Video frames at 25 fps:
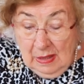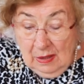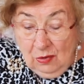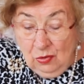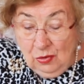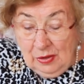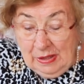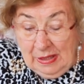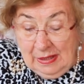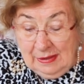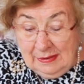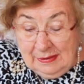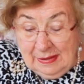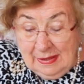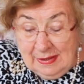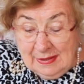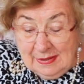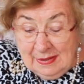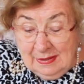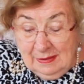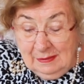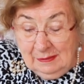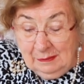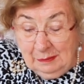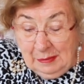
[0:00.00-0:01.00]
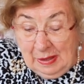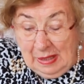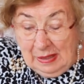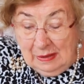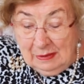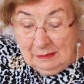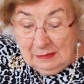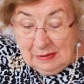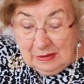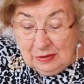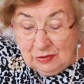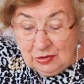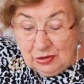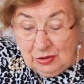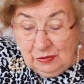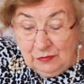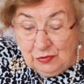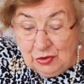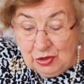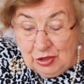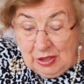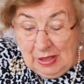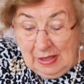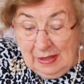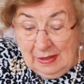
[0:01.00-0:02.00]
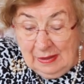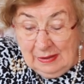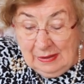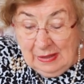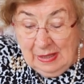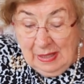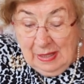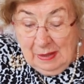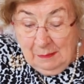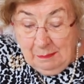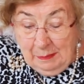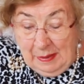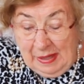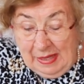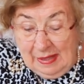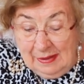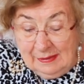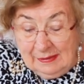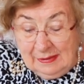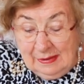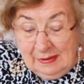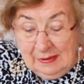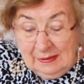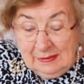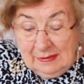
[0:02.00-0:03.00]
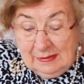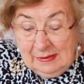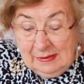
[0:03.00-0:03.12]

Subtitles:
Und in diesen Schriftstellen betet,